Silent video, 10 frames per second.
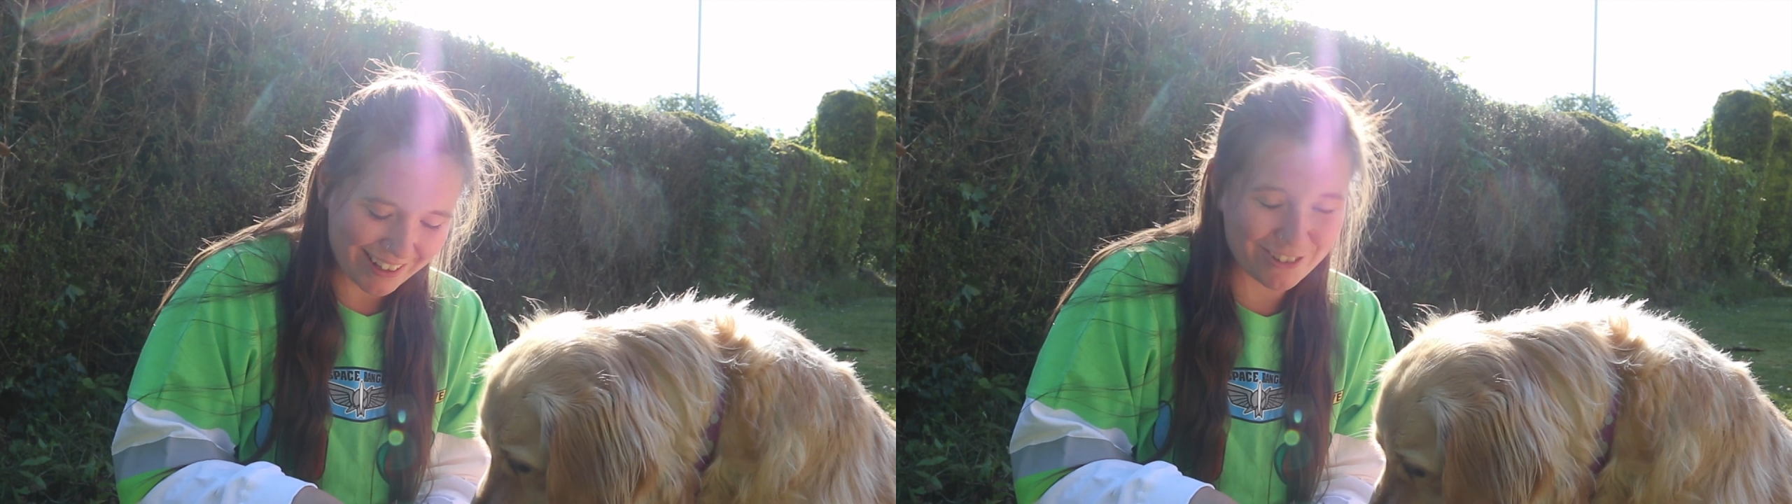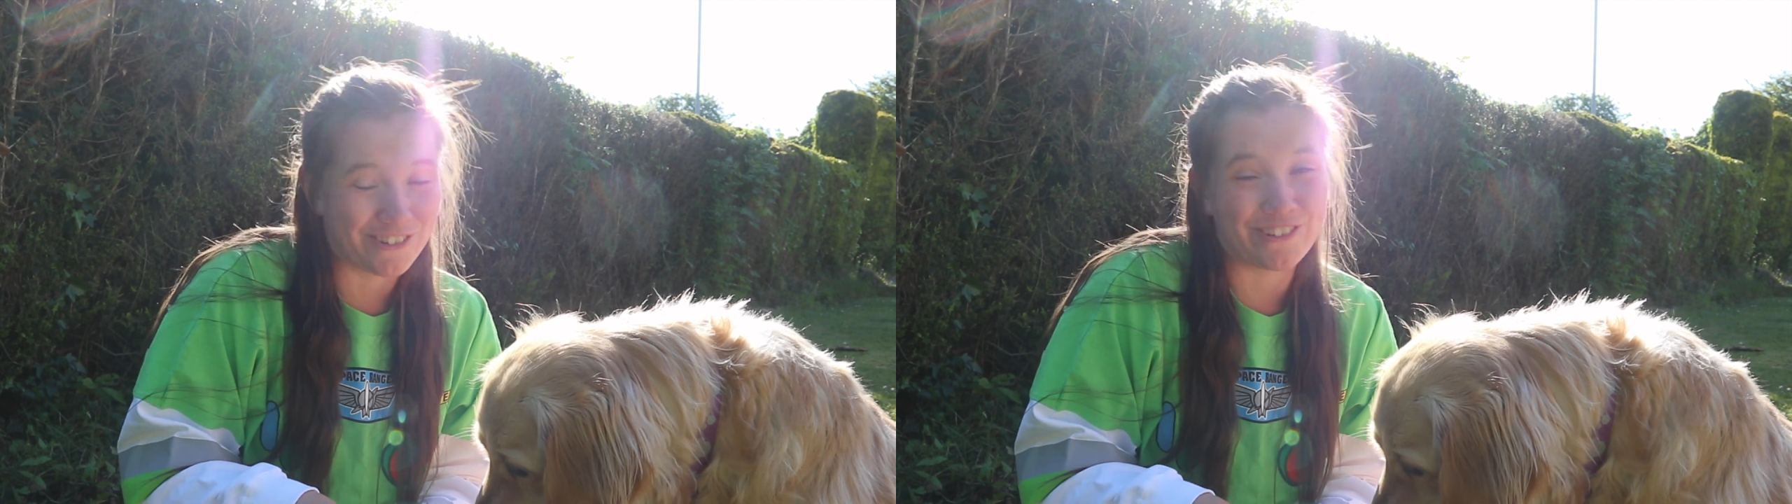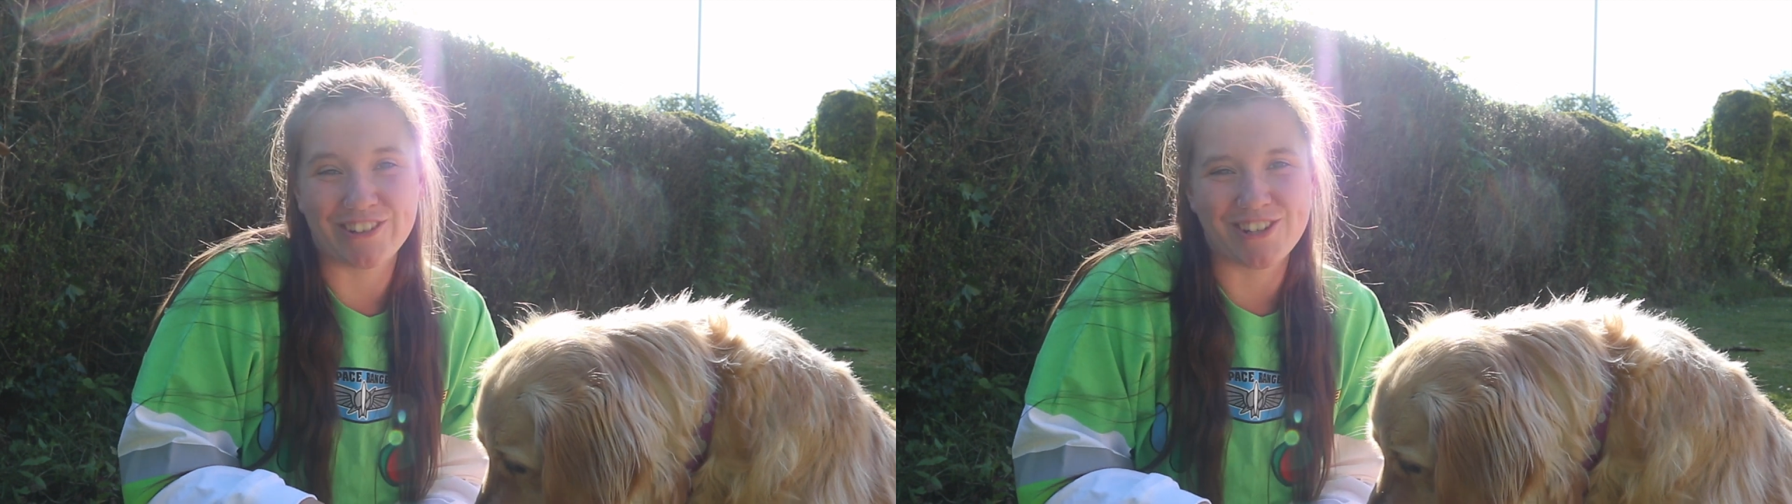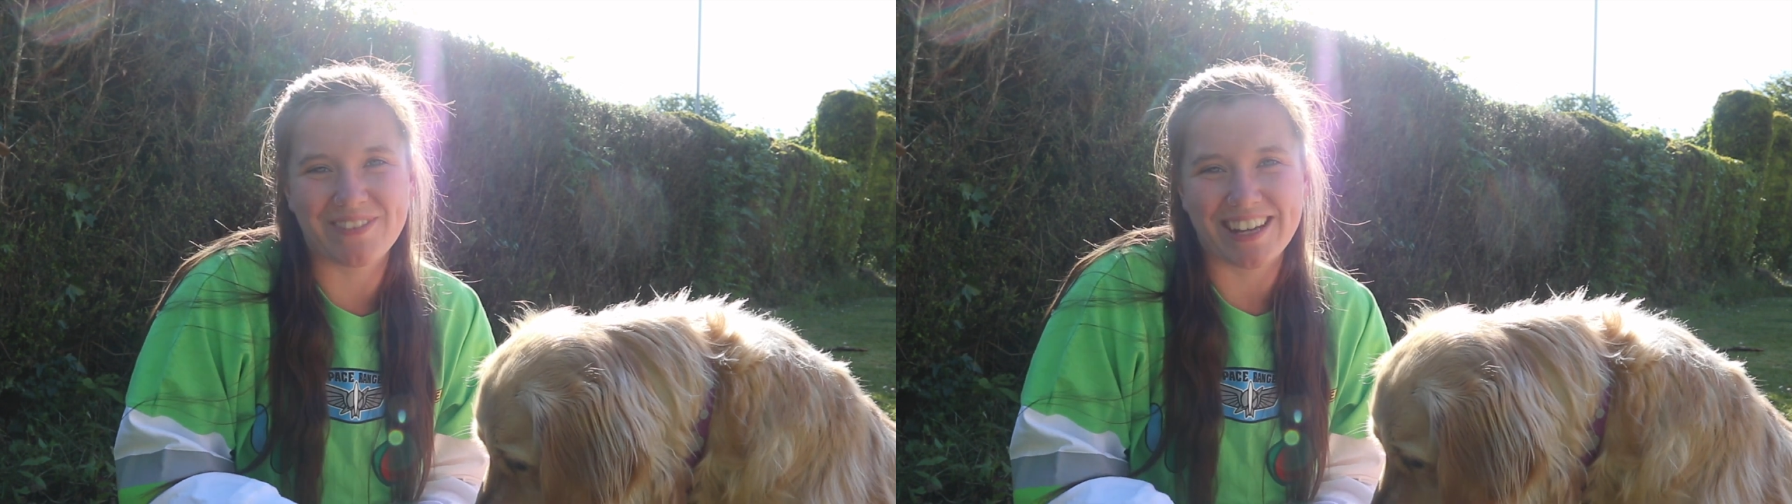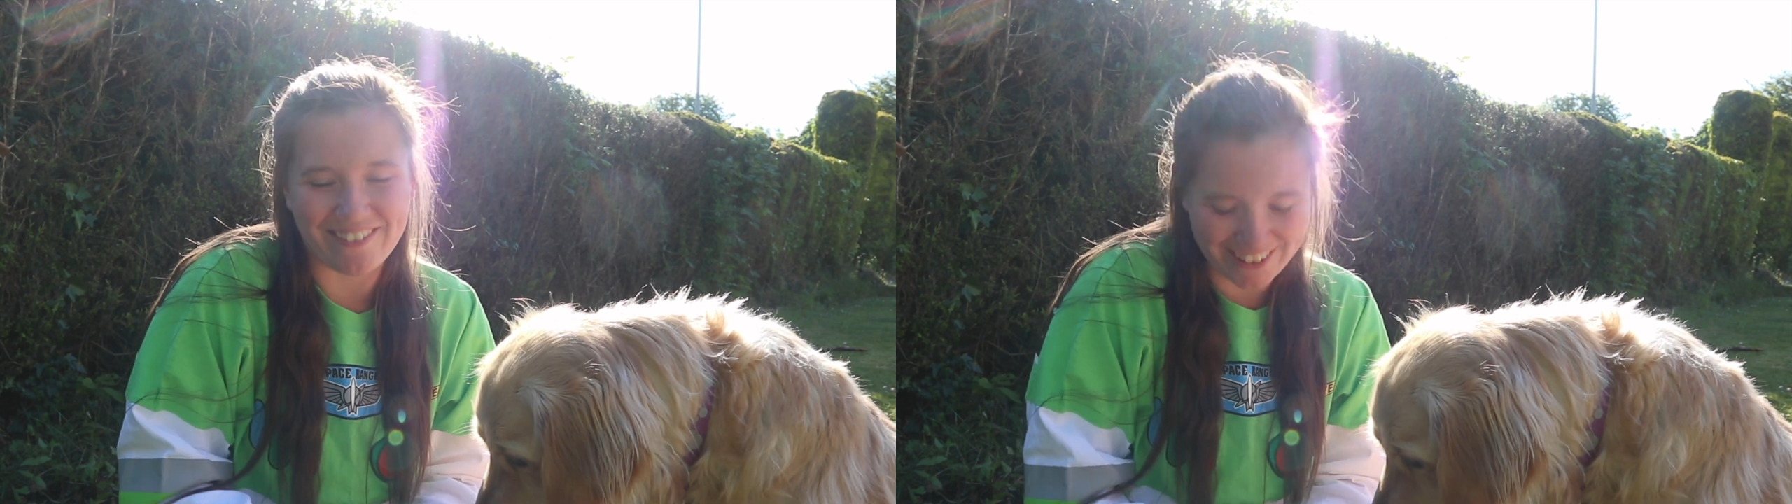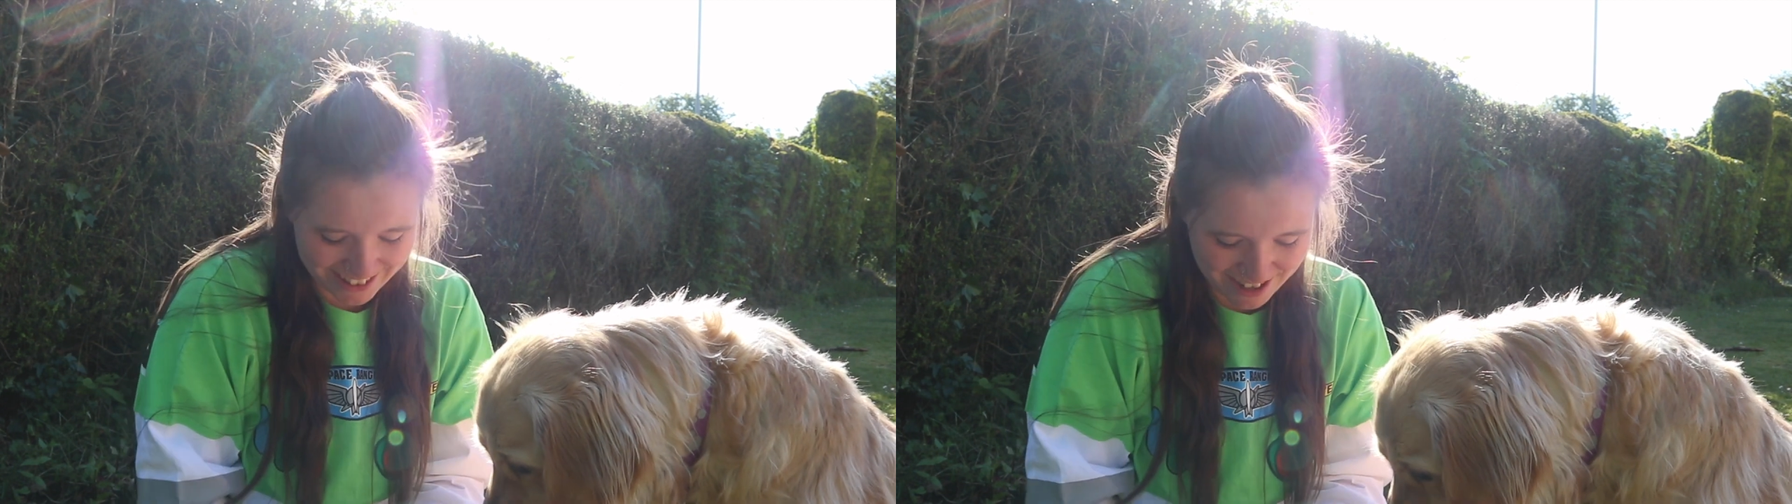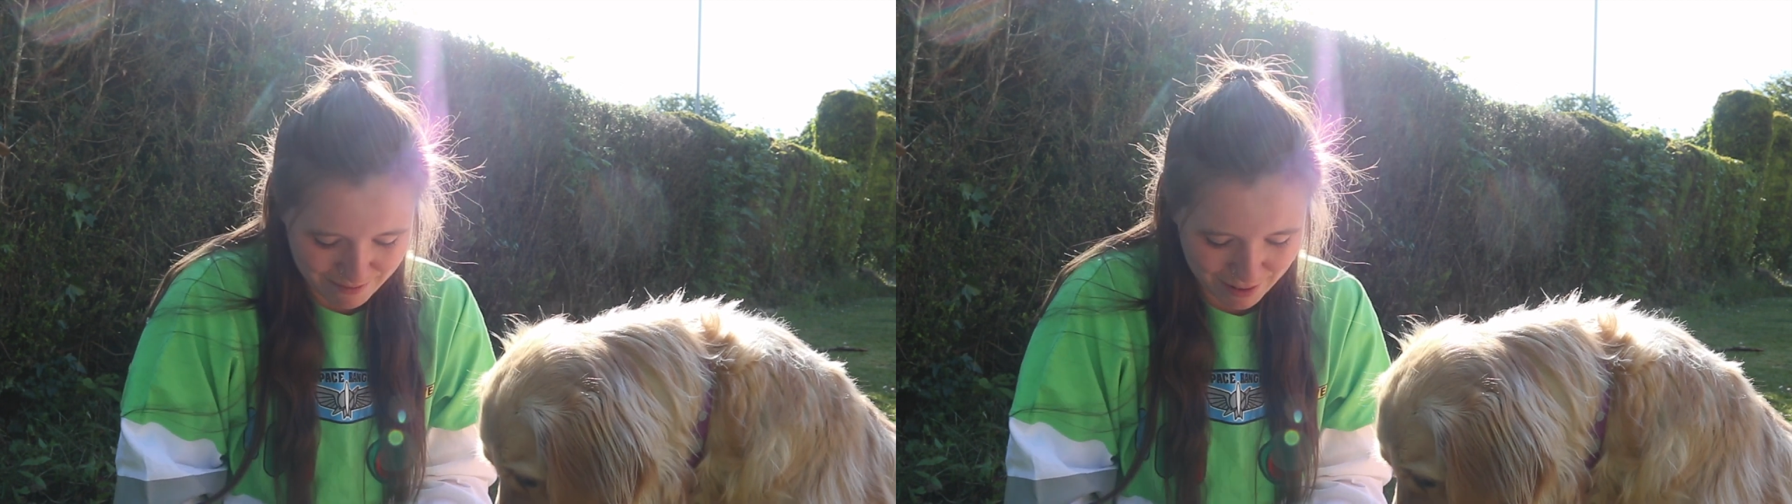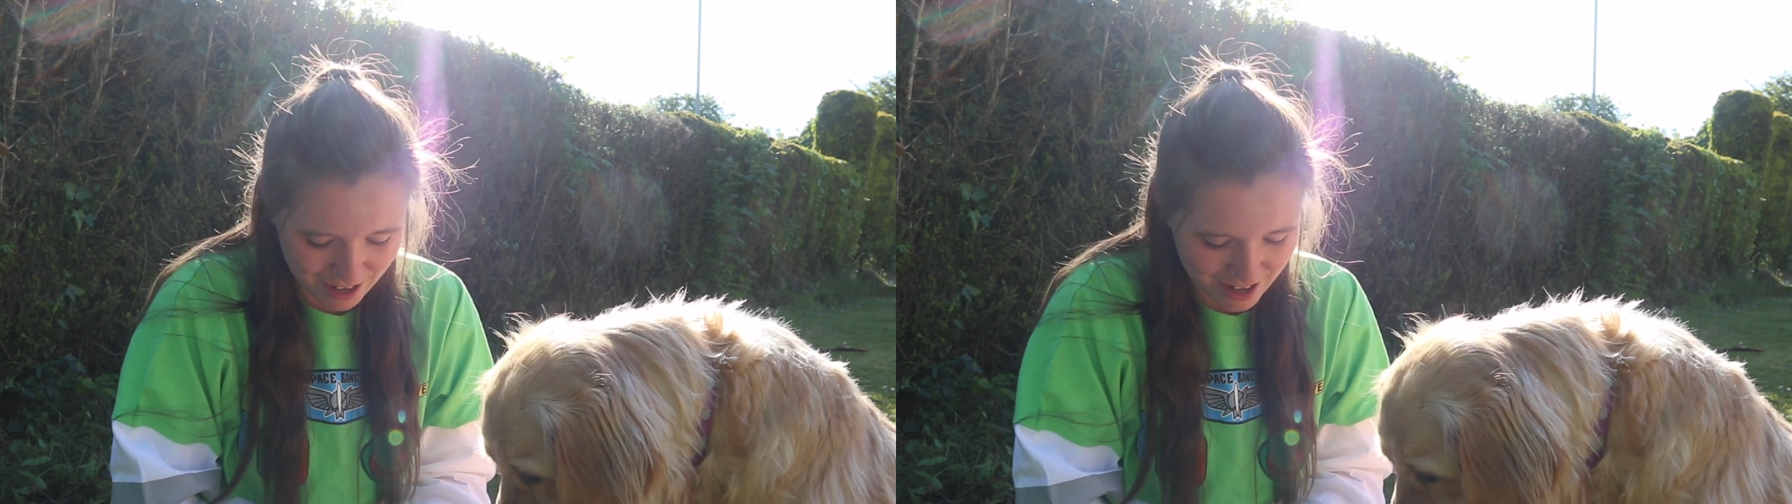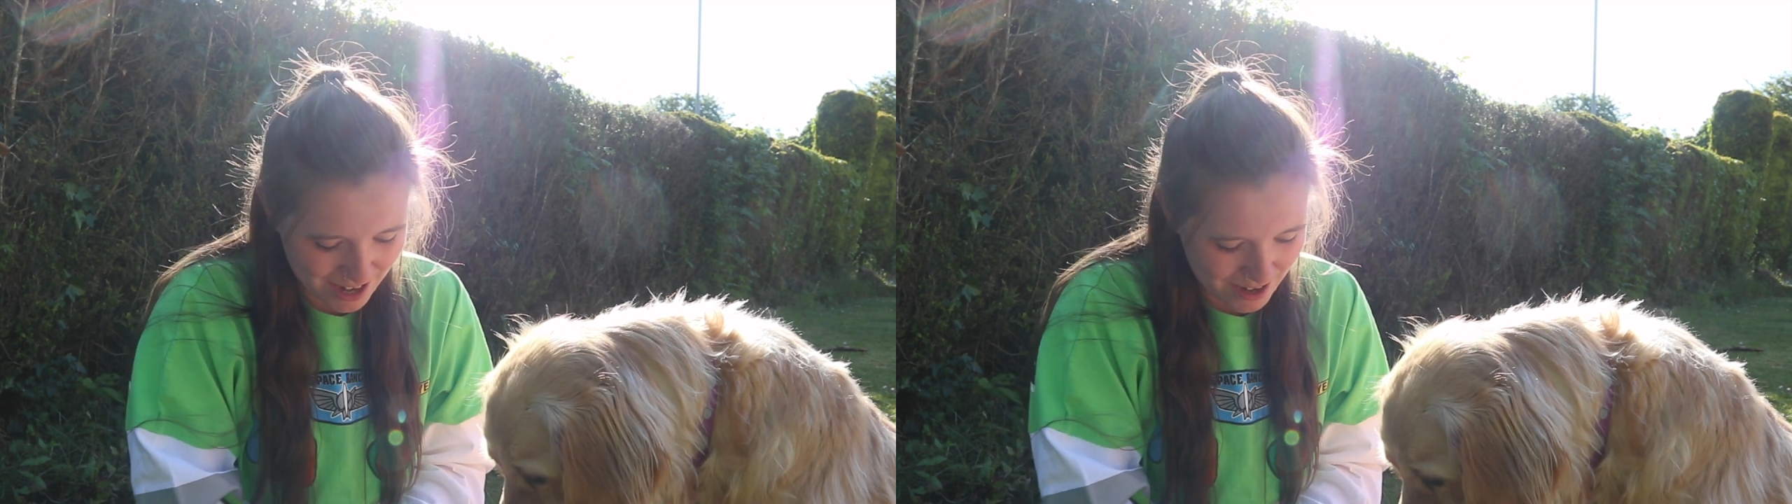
Don't know if you should be giving her that, but